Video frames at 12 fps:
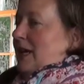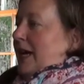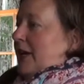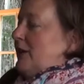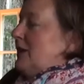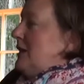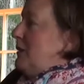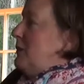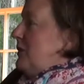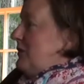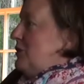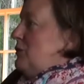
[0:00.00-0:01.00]
hiring a
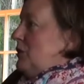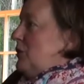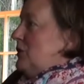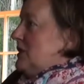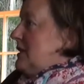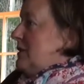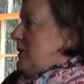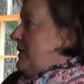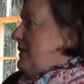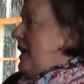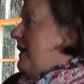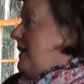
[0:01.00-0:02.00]
number of new roles that
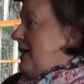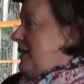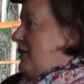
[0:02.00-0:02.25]
we've not yet